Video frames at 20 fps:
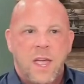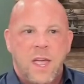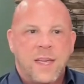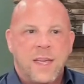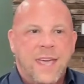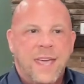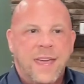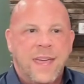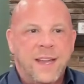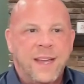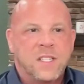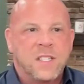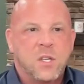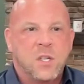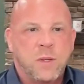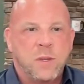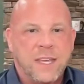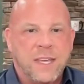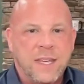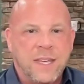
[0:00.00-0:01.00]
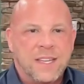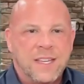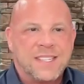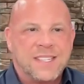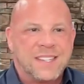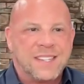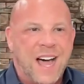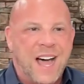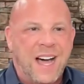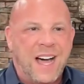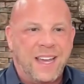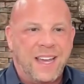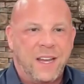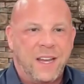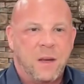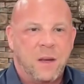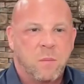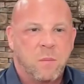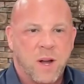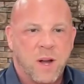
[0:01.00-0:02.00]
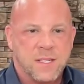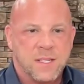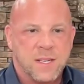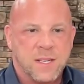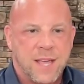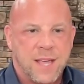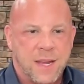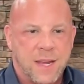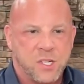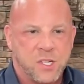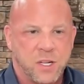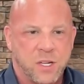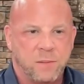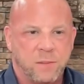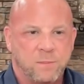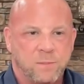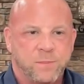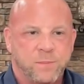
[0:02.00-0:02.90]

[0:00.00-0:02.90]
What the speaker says: and get into the slide presentation.